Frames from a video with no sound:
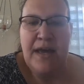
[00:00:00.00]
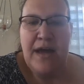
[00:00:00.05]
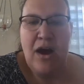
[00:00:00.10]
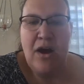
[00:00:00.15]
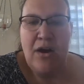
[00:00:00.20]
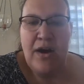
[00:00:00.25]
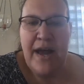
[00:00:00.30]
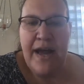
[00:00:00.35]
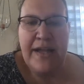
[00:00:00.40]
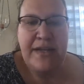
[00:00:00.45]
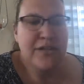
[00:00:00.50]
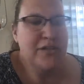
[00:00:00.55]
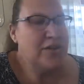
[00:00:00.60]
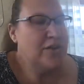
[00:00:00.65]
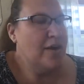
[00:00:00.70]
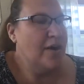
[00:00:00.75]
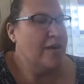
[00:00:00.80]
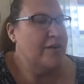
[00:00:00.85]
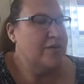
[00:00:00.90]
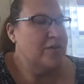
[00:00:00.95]
Our
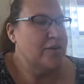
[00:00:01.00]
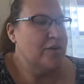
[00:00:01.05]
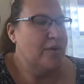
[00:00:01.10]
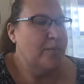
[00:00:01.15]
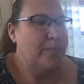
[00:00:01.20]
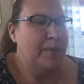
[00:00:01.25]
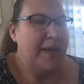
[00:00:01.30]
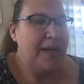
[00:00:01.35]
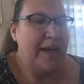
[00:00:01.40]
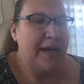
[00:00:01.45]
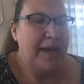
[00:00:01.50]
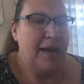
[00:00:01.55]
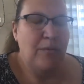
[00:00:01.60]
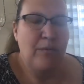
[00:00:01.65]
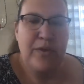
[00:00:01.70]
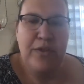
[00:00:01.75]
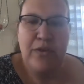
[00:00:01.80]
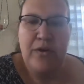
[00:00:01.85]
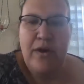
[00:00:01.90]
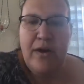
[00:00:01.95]
NSARs are beginning
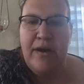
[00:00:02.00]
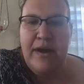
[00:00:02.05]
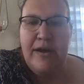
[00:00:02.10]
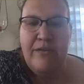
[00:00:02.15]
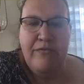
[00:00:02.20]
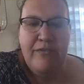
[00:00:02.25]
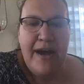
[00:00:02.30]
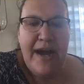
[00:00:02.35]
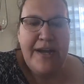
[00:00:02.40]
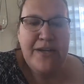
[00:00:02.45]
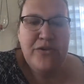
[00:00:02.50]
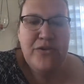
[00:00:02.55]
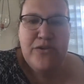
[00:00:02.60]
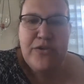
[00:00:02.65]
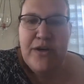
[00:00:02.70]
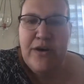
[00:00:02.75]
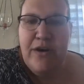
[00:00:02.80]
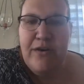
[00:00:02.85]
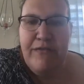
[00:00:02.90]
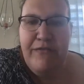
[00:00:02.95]
with our advisors
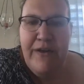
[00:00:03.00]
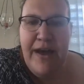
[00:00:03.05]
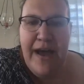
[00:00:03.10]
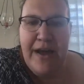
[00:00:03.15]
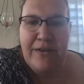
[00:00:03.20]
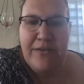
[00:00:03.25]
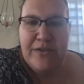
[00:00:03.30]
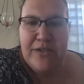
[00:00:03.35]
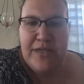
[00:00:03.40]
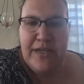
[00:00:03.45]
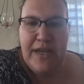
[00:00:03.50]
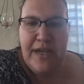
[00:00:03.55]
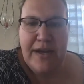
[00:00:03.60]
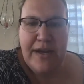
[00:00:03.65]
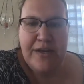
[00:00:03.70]
and our faculty.